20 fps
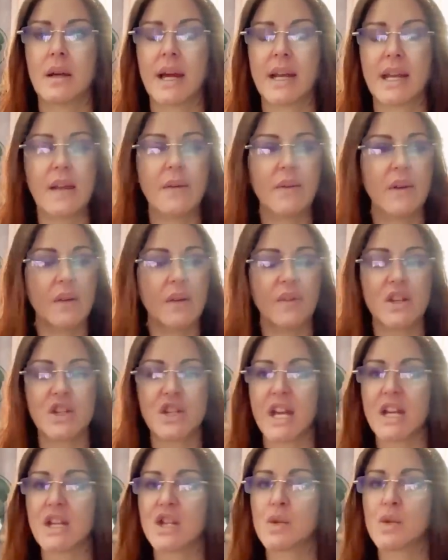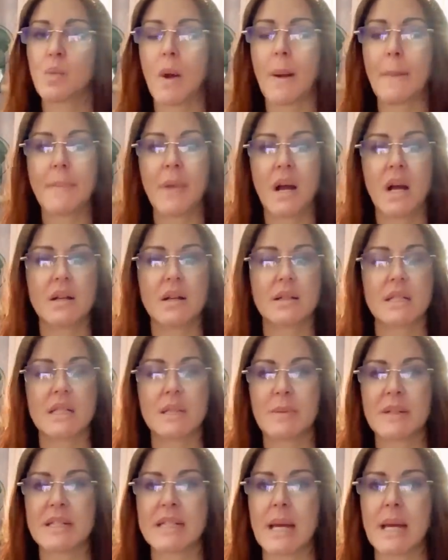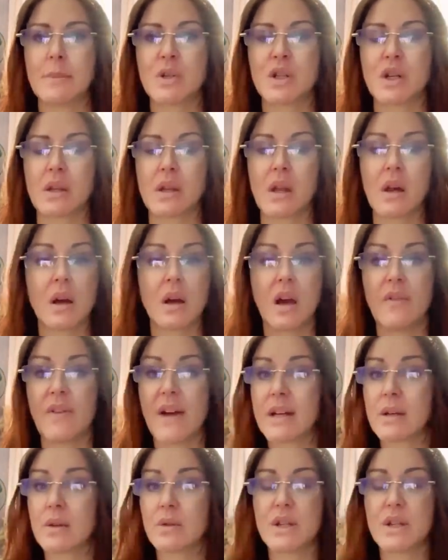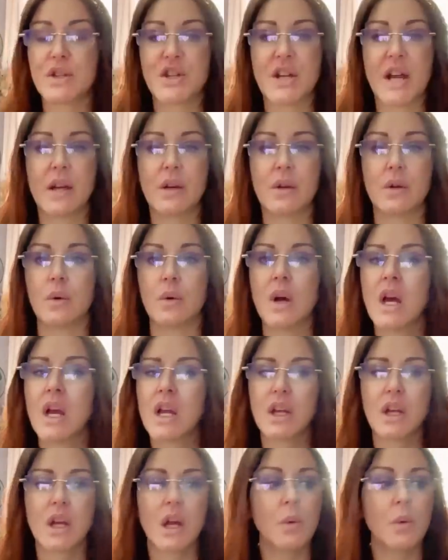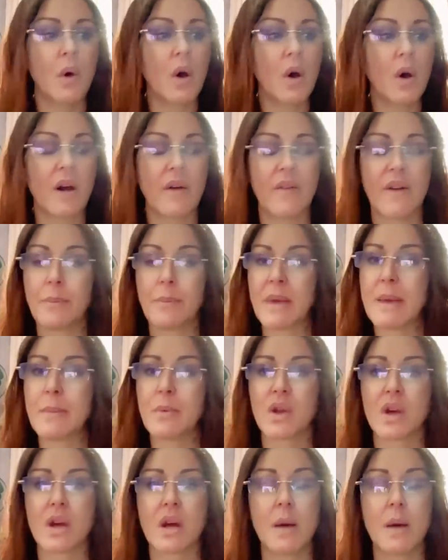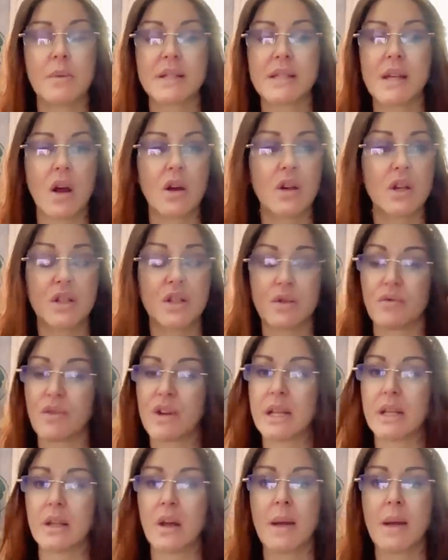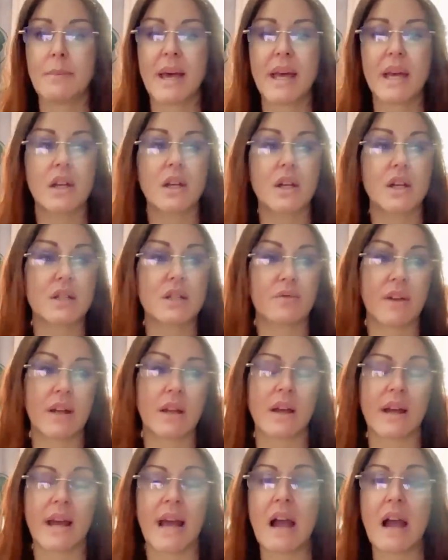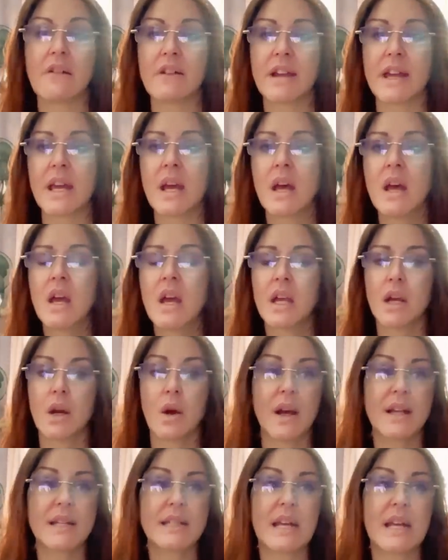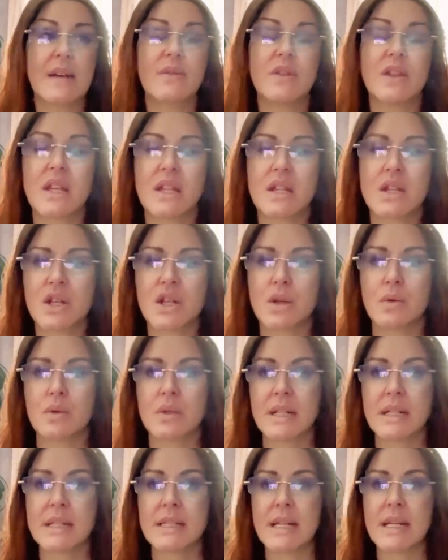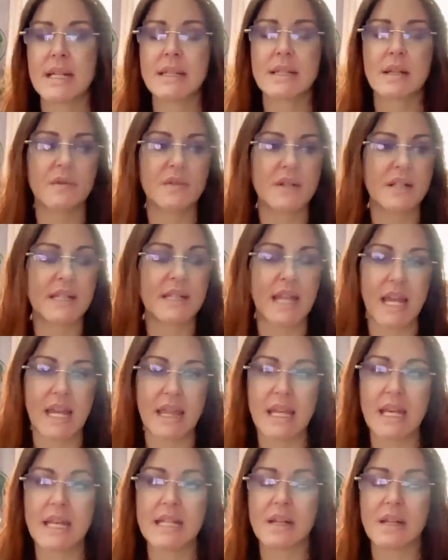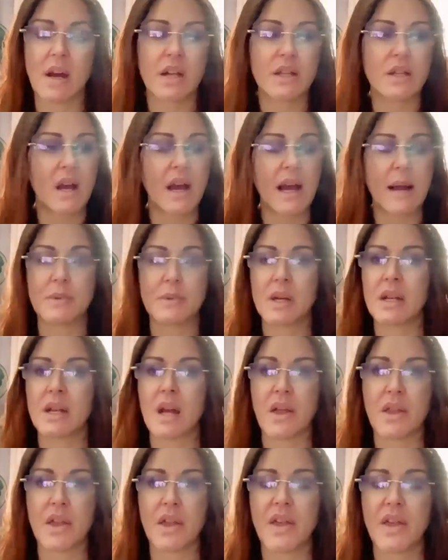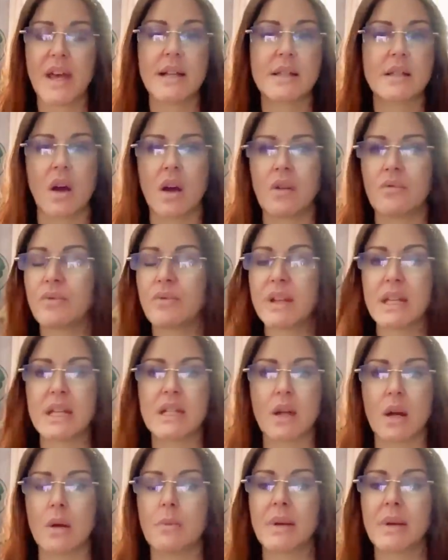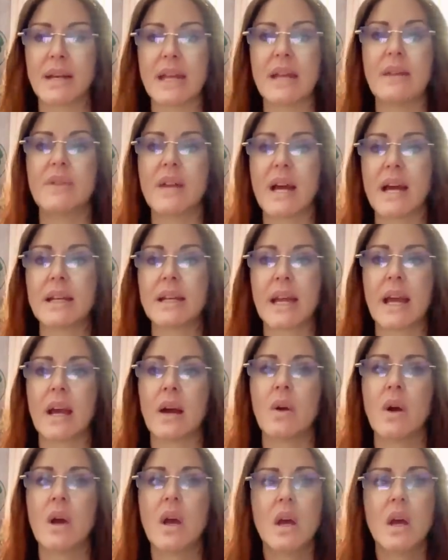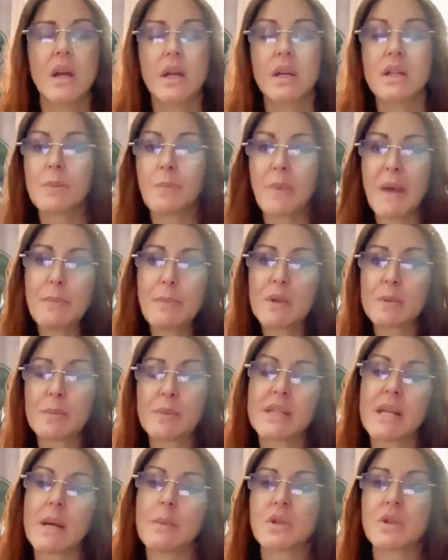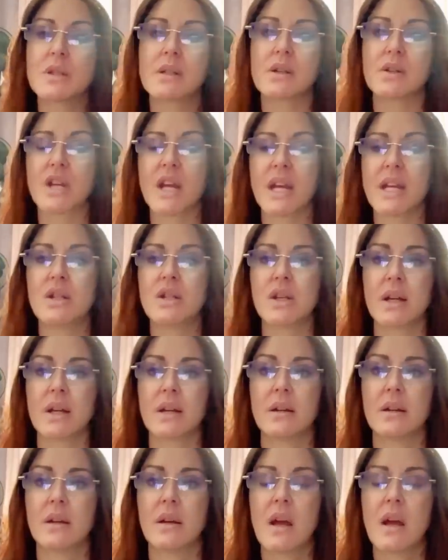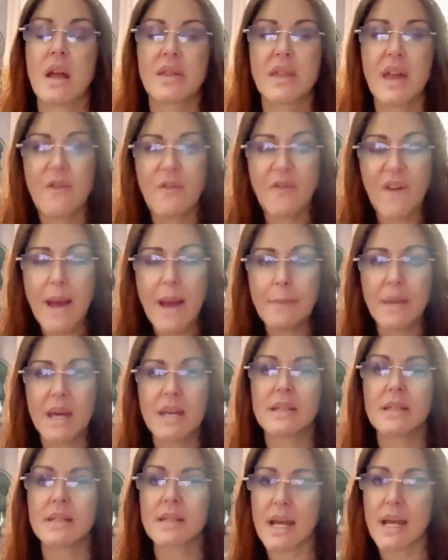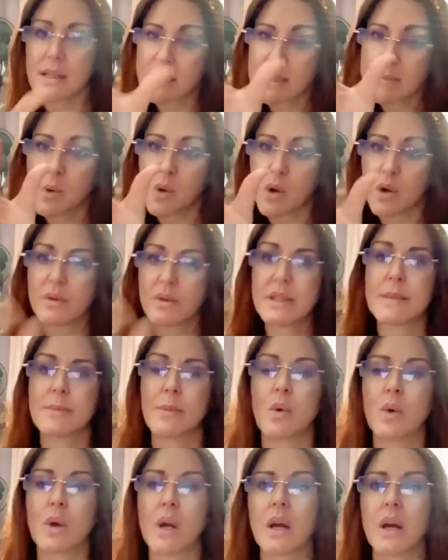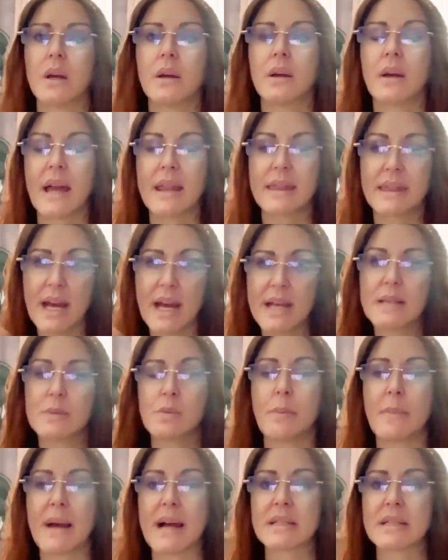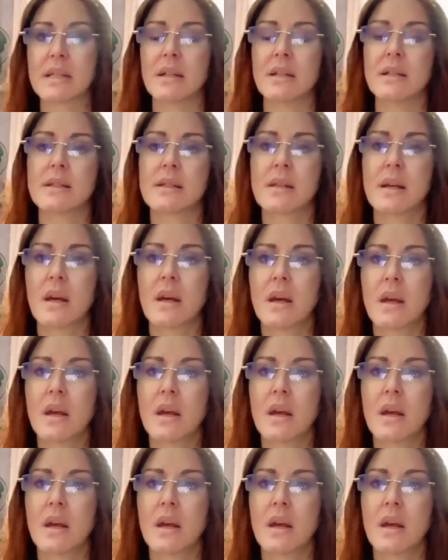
And even if it changes one person's perception, like I've had on this channel, you know what? I've had people that come and say, oh, I used to really like Meghan. I used to really like Harry. You know, I used to even think the children exist after seeing this and other things. I really don't believe that now. You know, so people's perceptions are changing. Their fan base is getting smaller and smaller. And that is what matters.